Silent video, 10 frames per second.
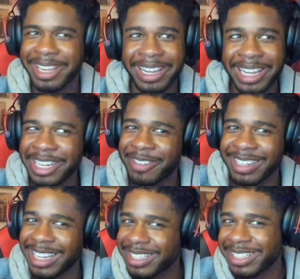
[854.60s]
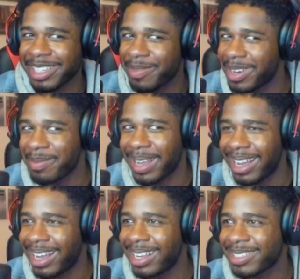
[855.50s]
they in a relationship in the
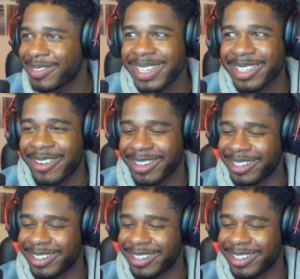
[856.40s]
past? What's going